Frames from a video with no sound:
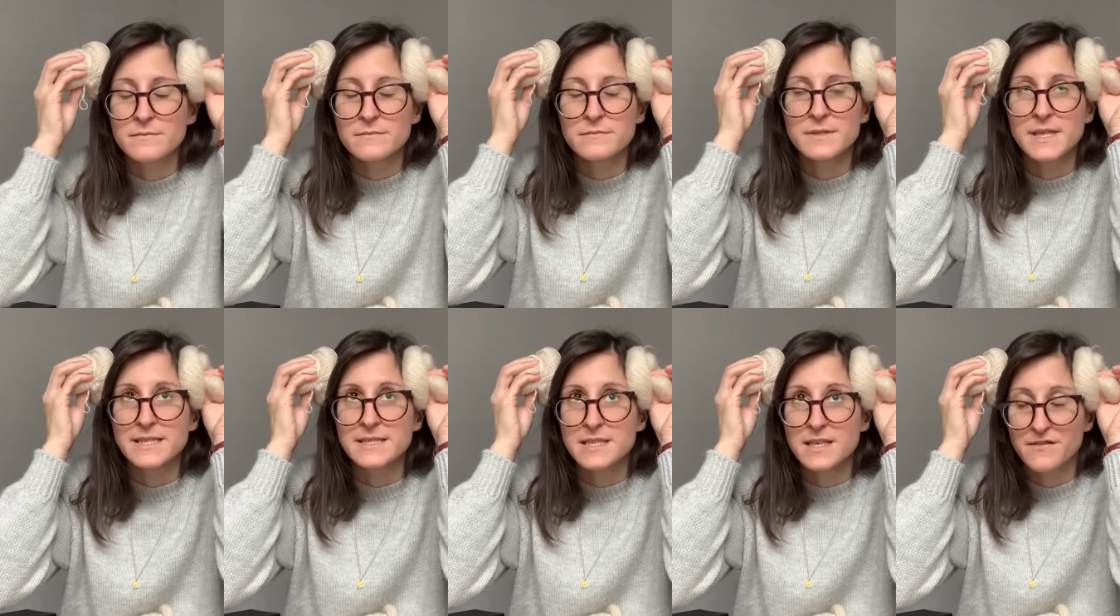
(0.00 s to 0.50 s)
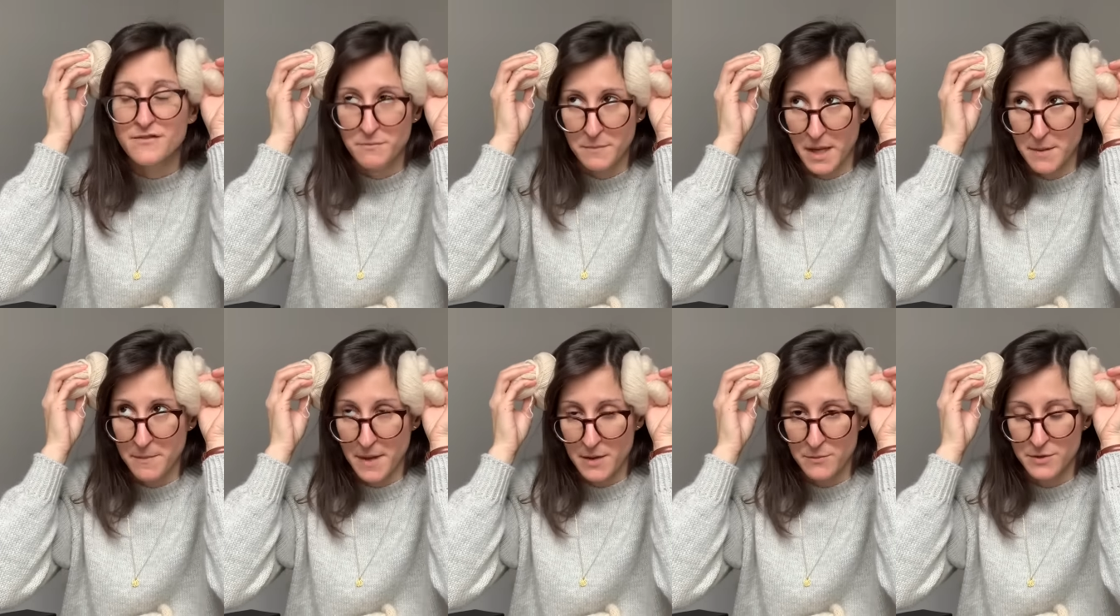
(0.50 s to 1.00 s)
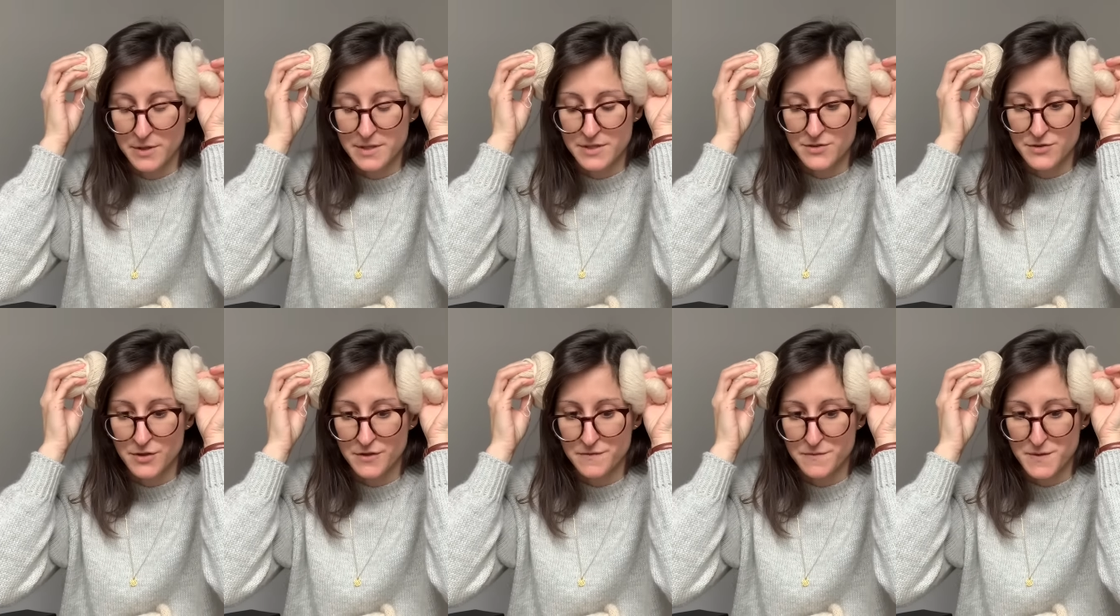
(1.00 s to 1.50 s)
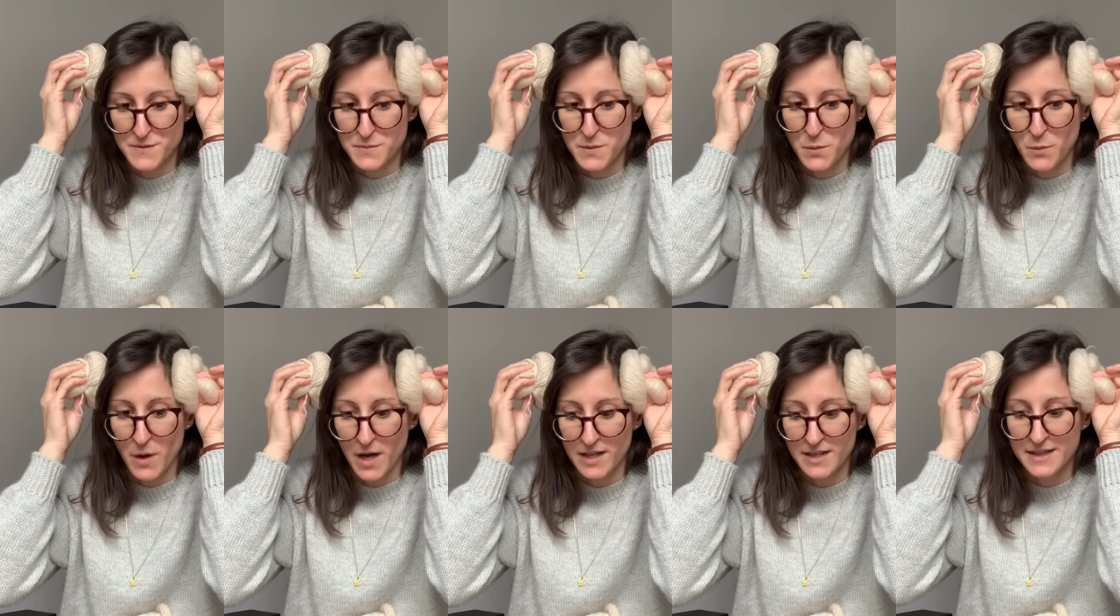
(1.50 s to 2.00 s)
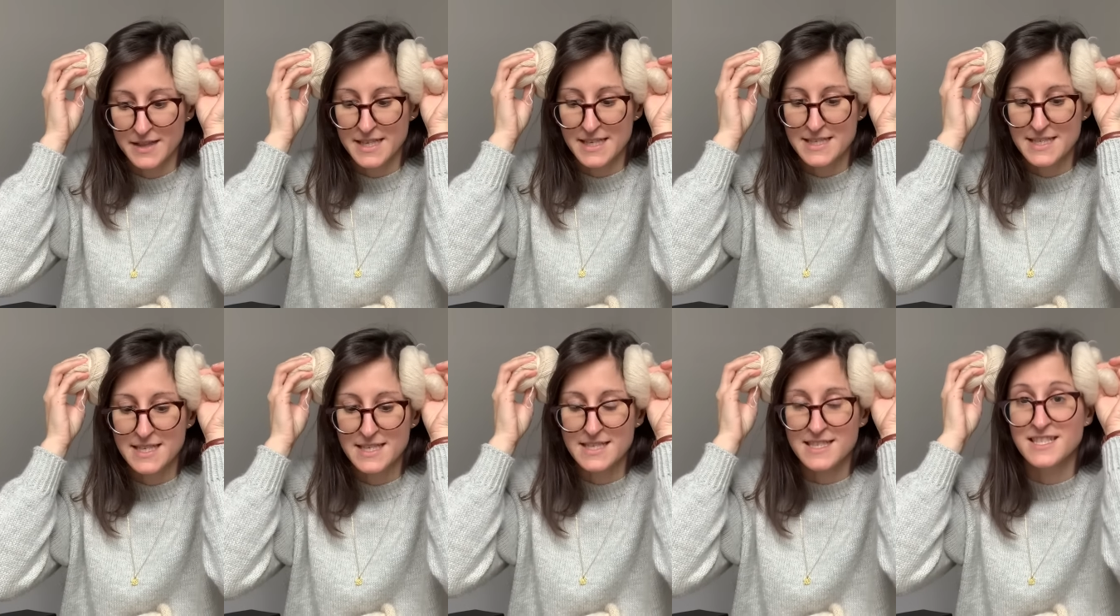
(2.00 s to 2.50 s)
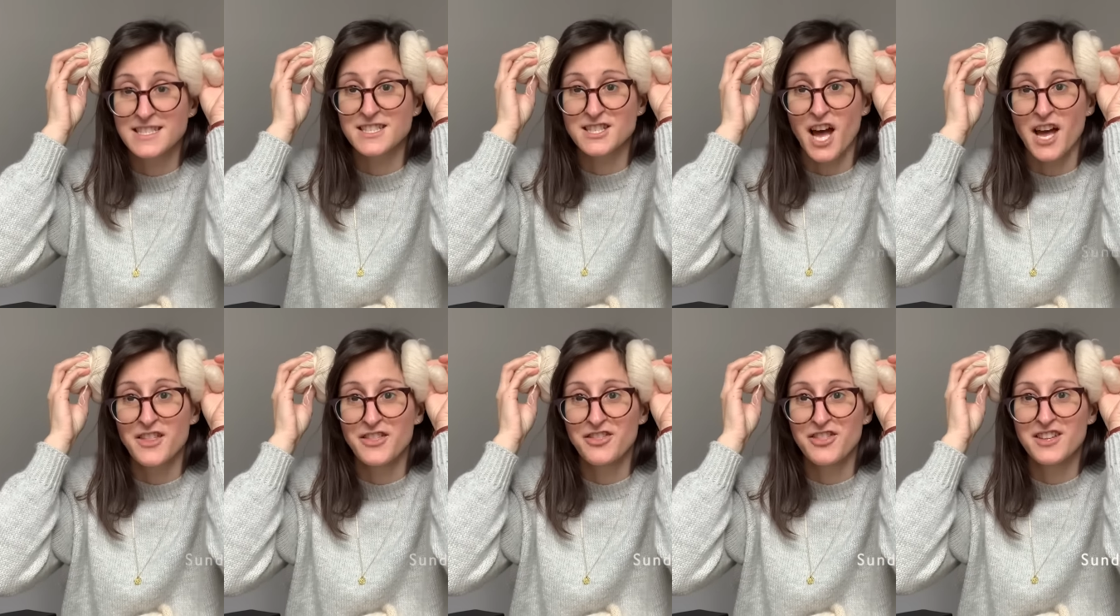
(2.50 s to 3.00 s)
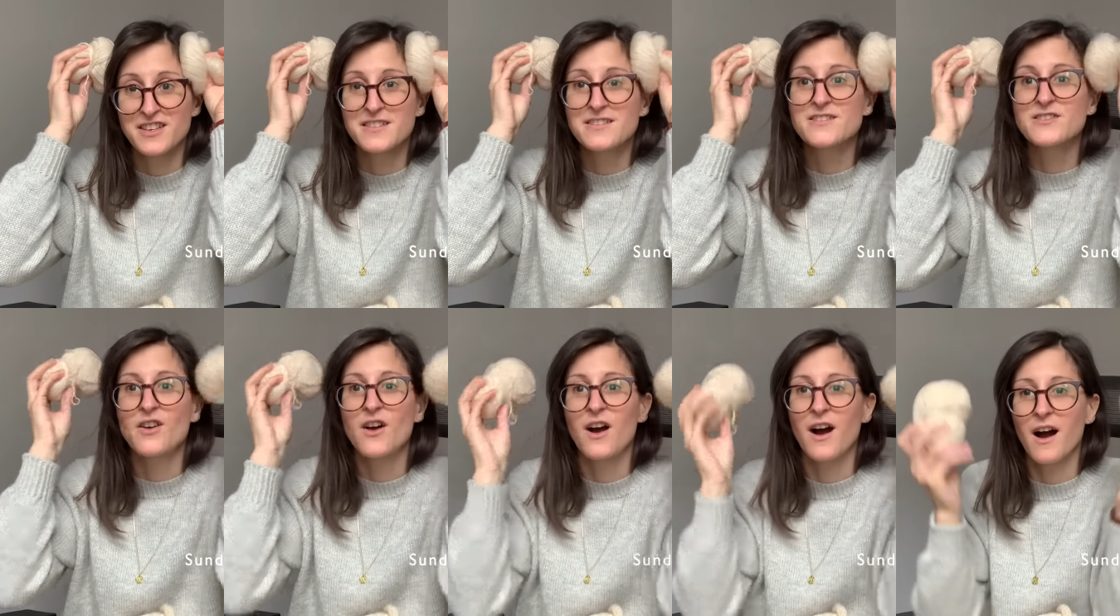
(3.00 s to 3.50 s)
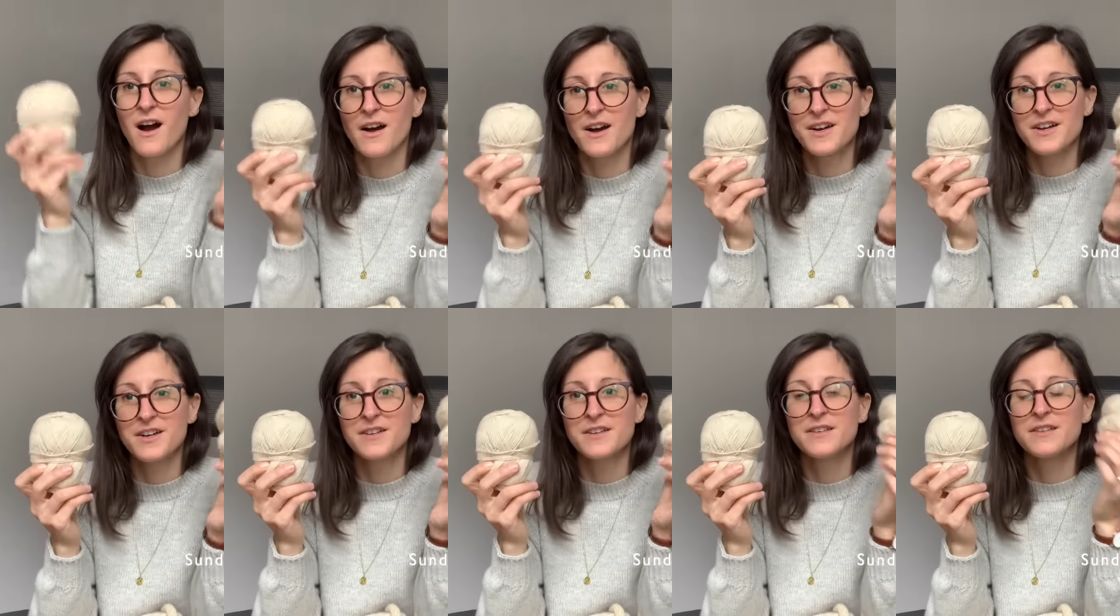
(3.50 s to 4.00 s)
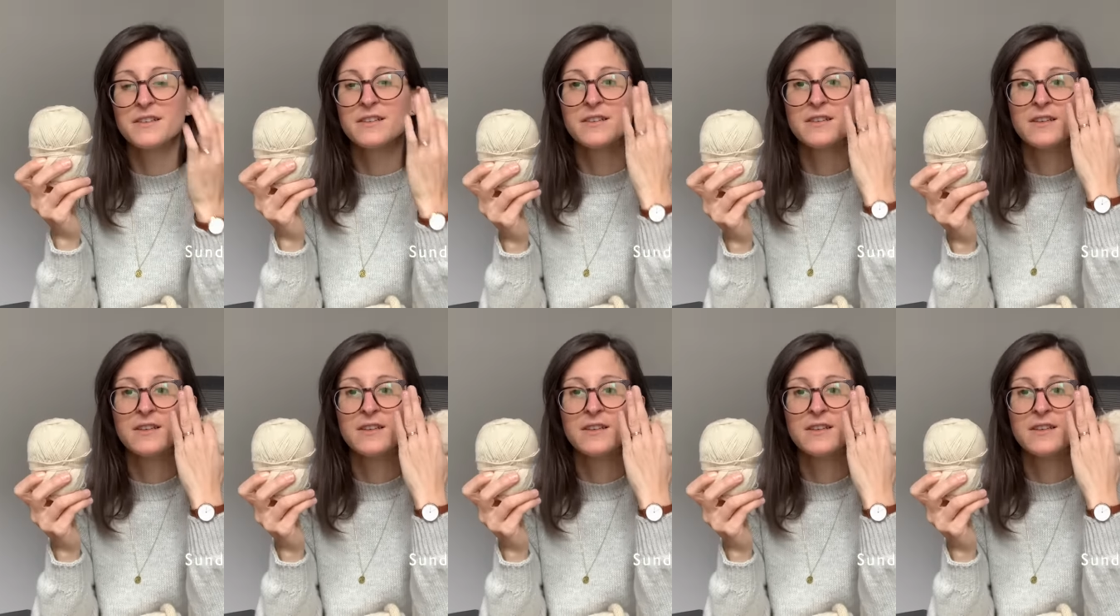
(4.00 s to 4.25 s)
let's see if my memory serves me well. This is Sunless Garn.